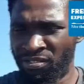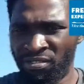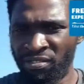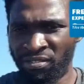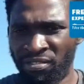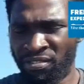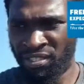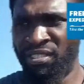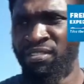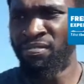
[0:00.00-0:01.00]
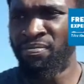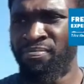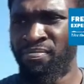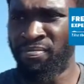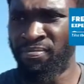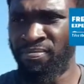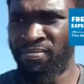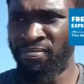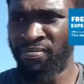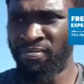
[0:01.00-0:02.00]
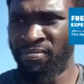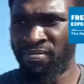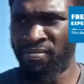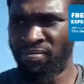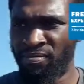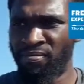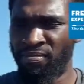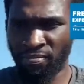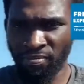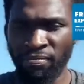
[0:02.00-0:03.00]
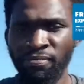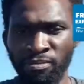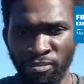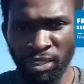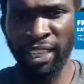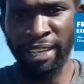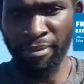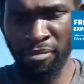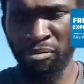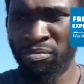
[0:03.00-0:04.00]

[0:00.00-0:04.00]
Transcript: out and living in that sort of place is part of the package.